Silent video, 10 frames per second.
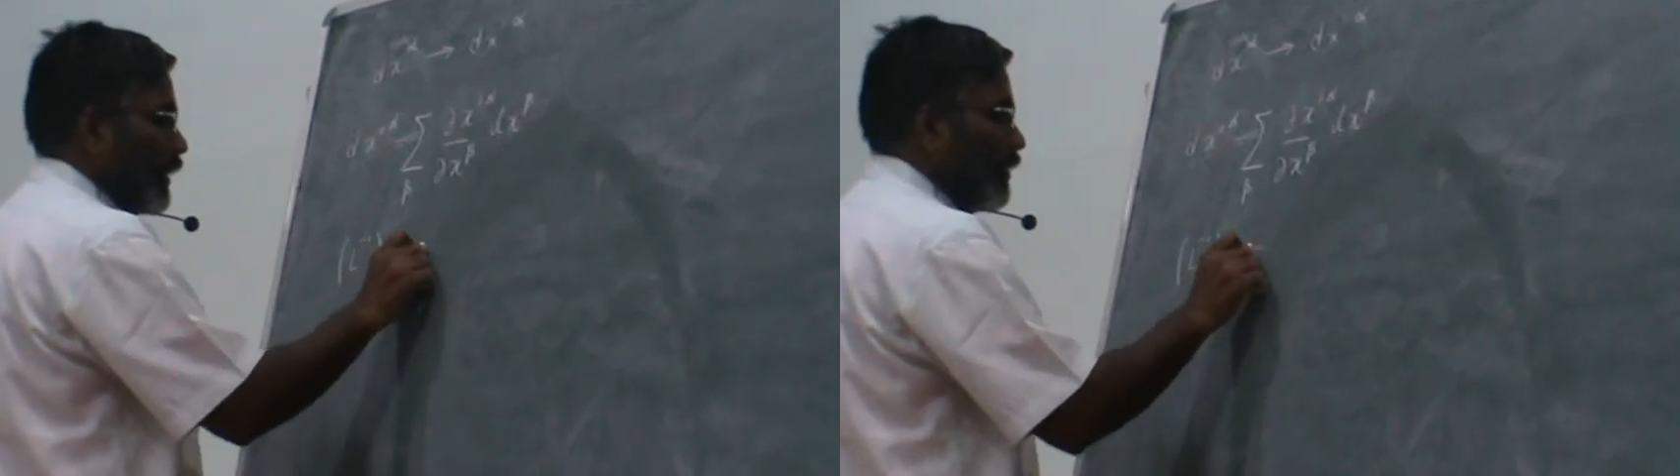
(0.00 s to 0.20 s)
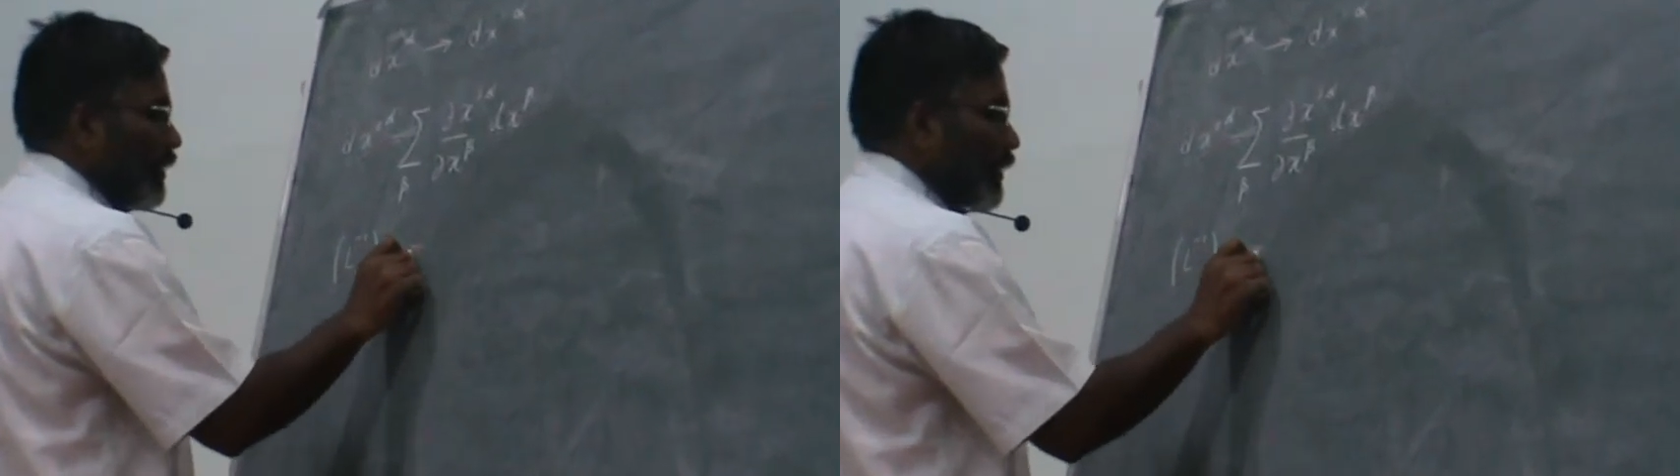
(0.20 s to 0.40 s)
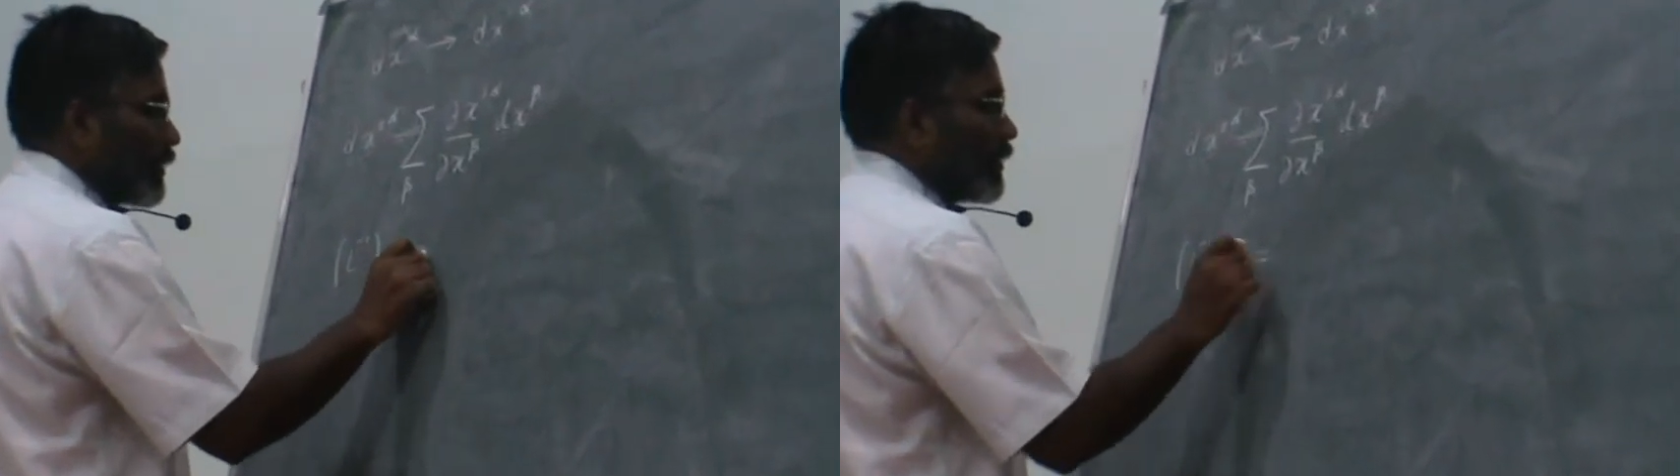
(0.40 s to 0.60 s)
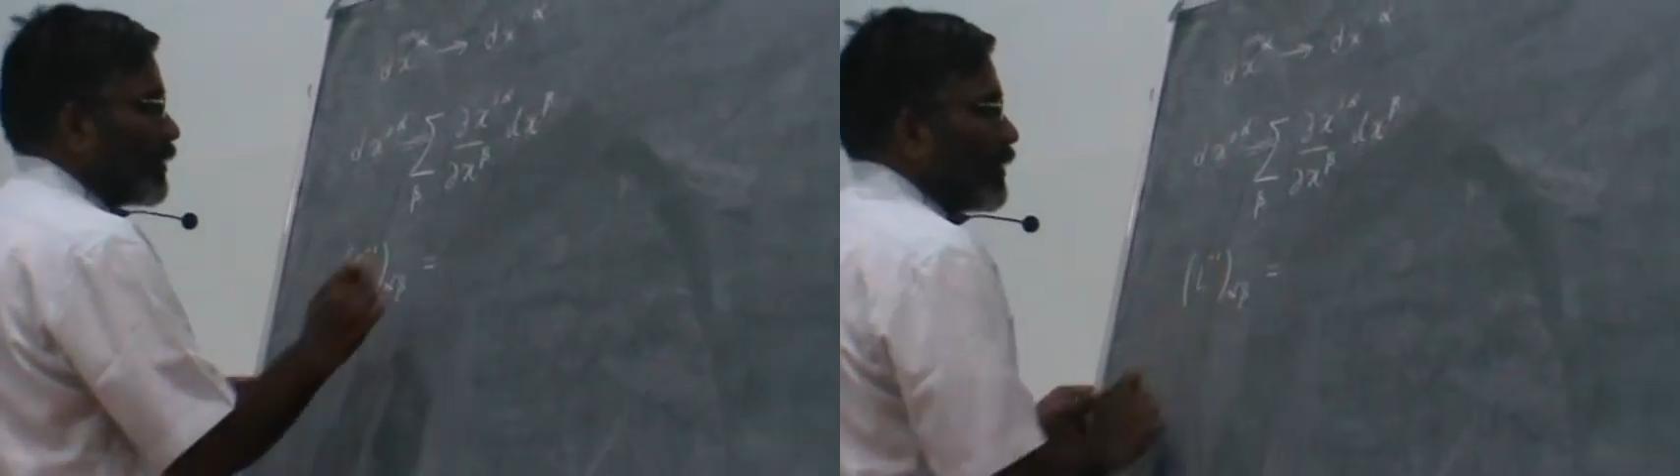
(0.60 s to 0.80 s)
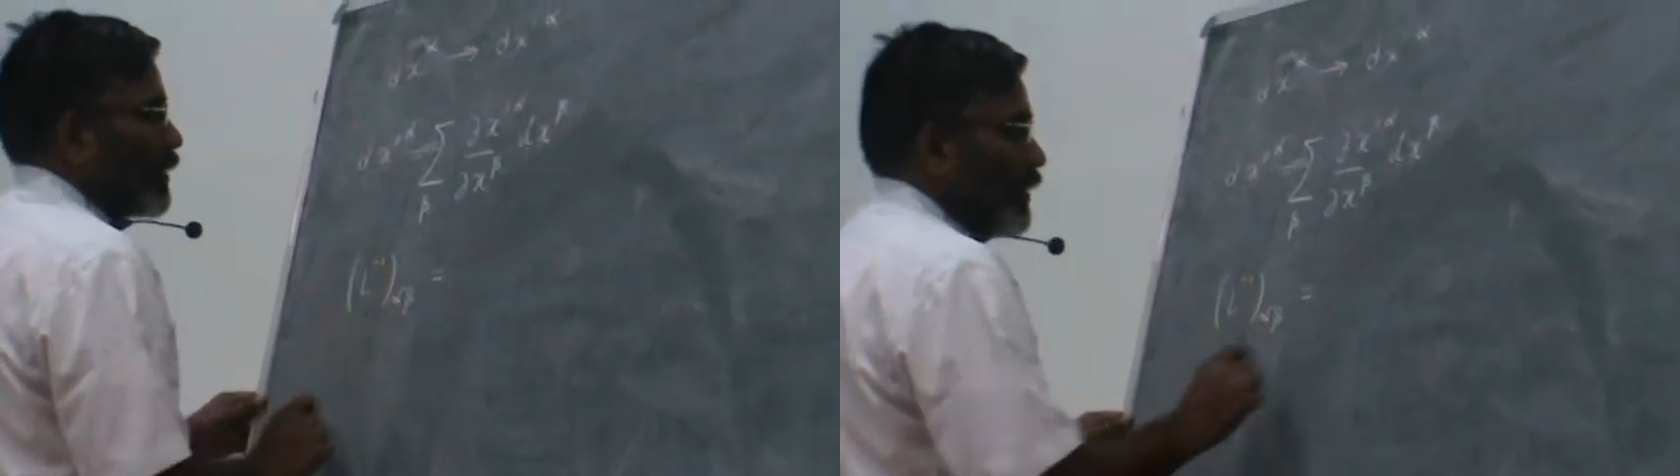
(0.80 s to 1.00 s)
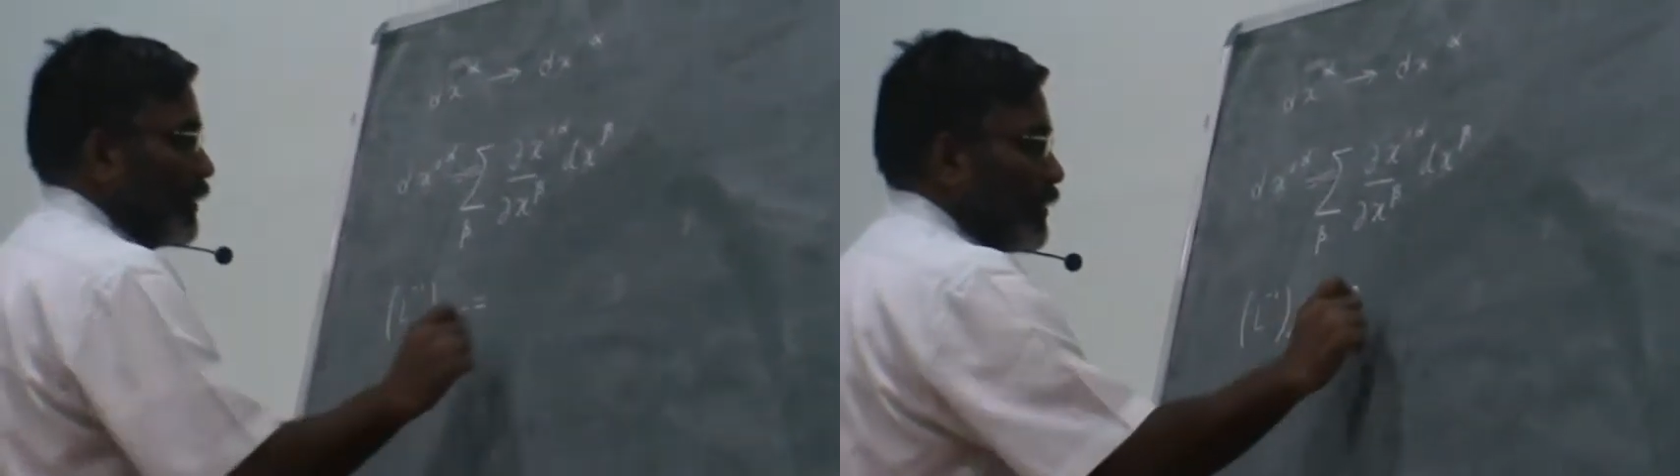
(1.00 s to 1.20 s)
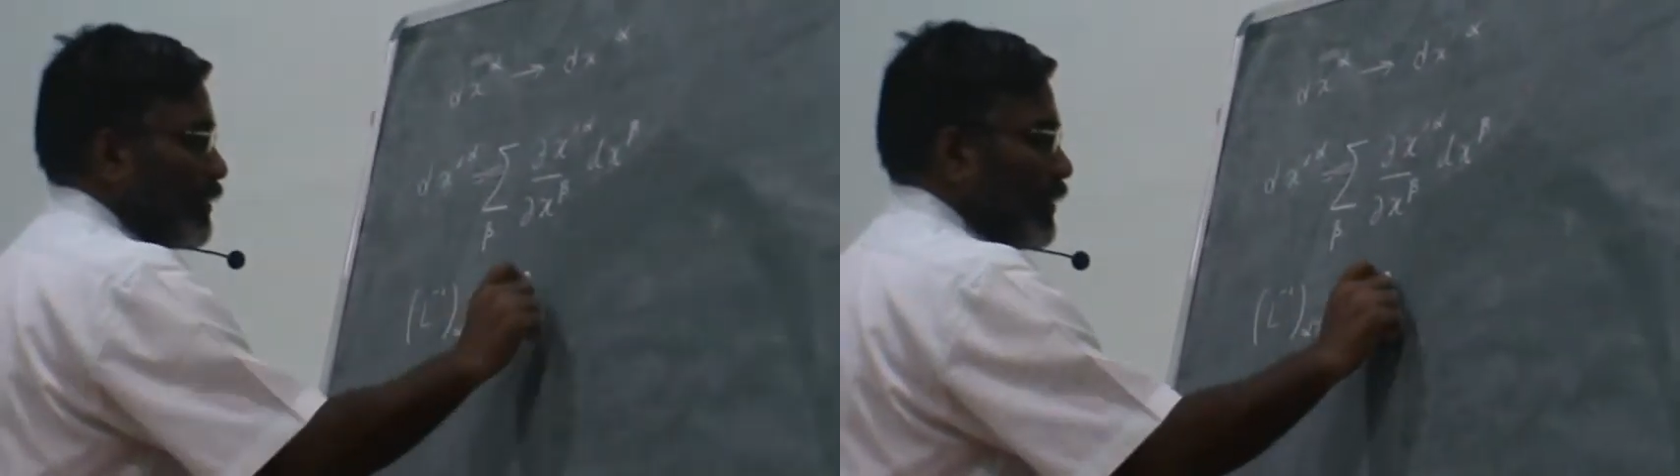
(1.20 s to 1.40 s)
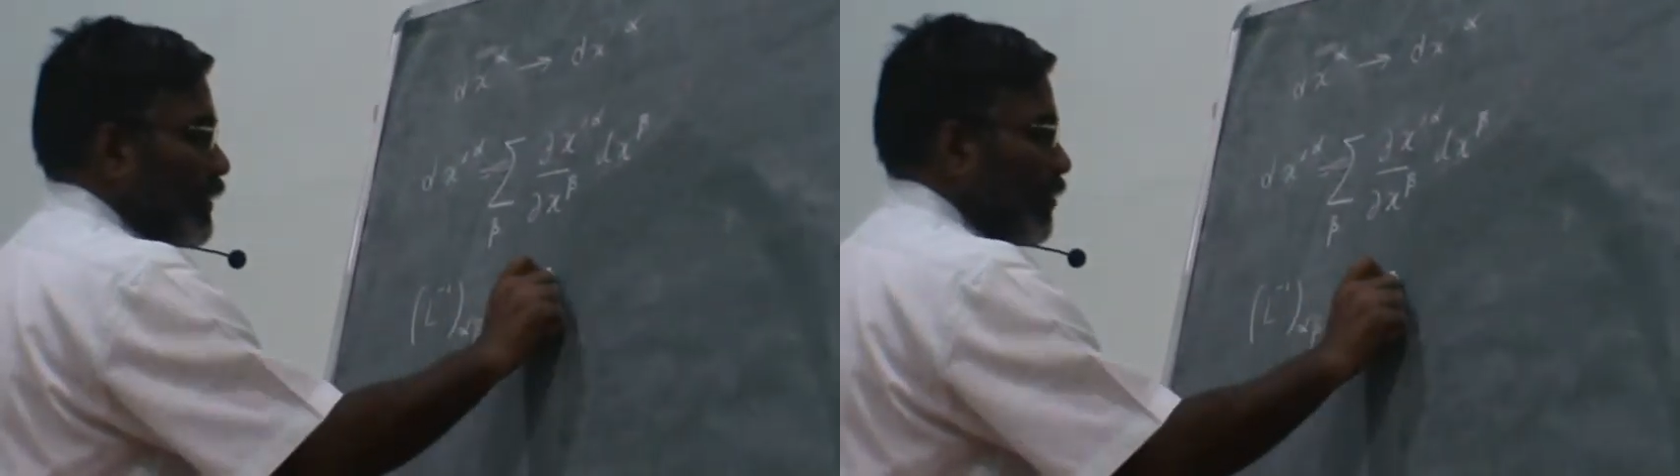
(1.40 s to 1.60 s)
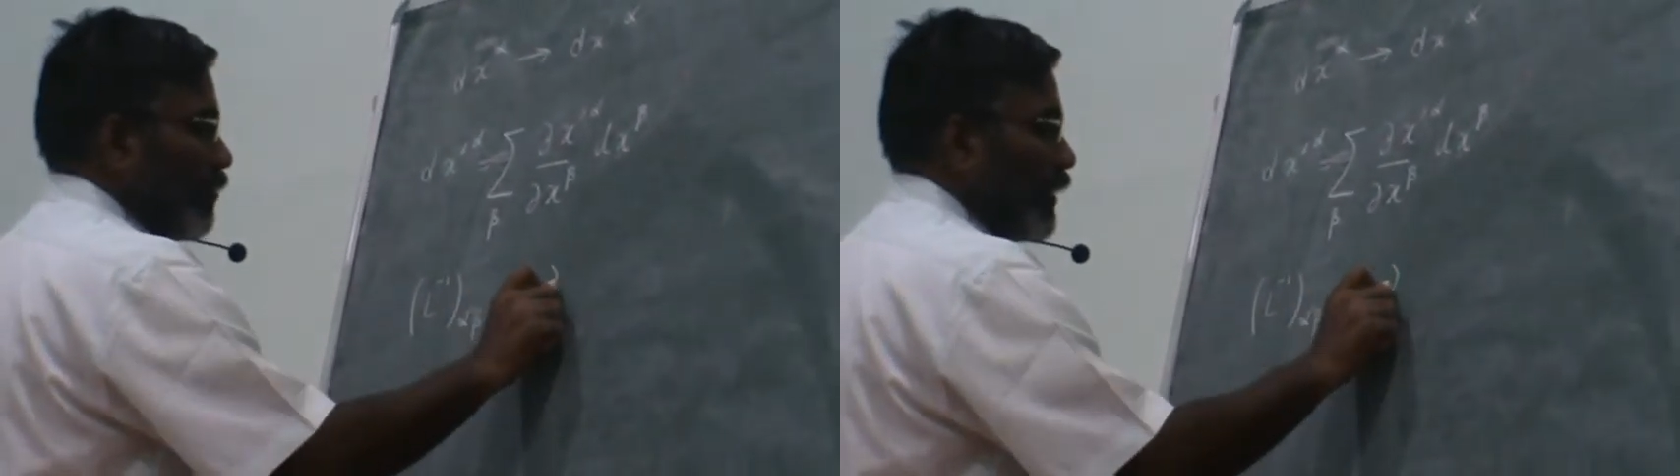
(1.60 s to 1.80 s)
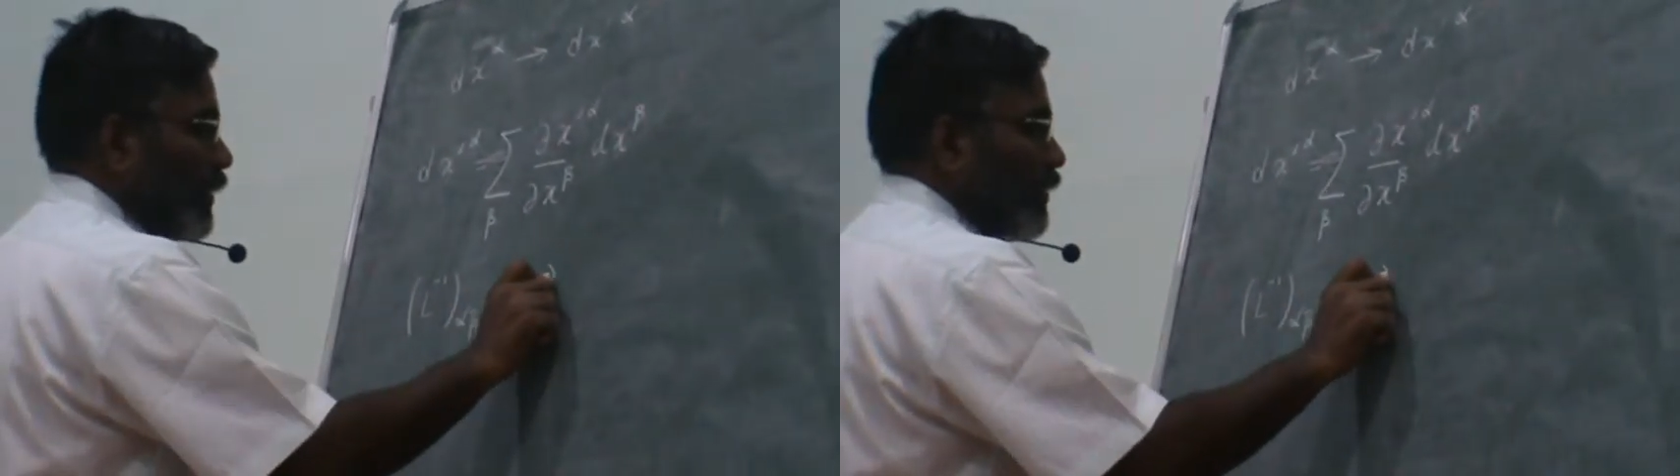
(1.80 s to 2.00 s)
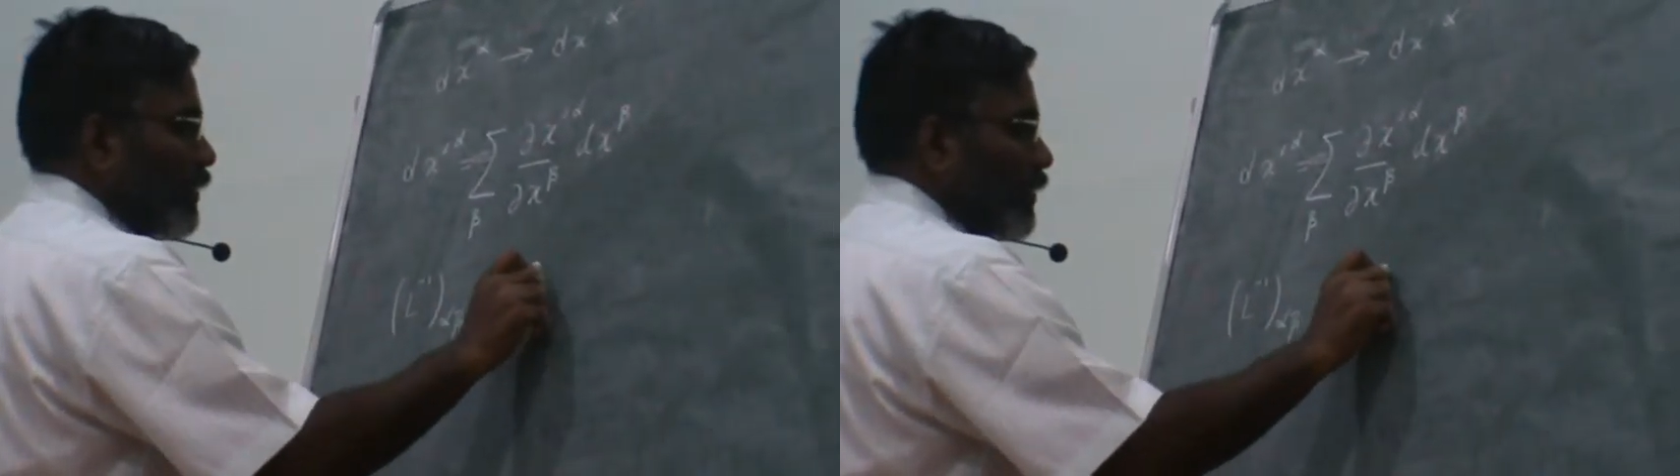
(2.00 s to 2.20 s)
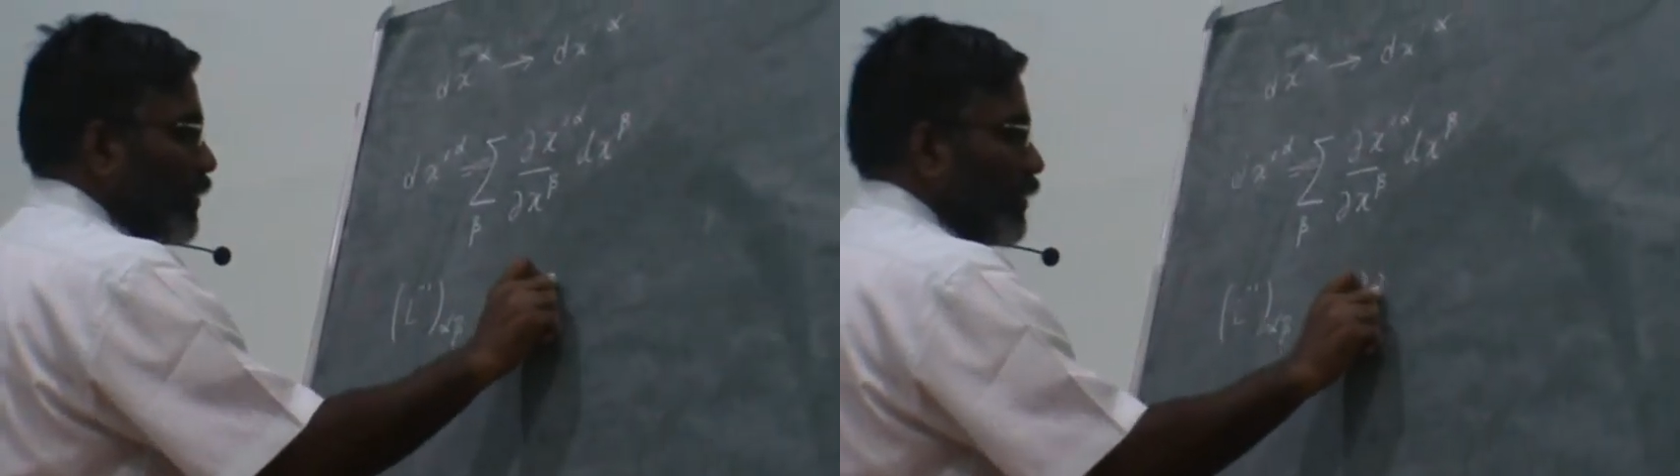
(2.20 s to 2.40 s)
matrix, is nothing but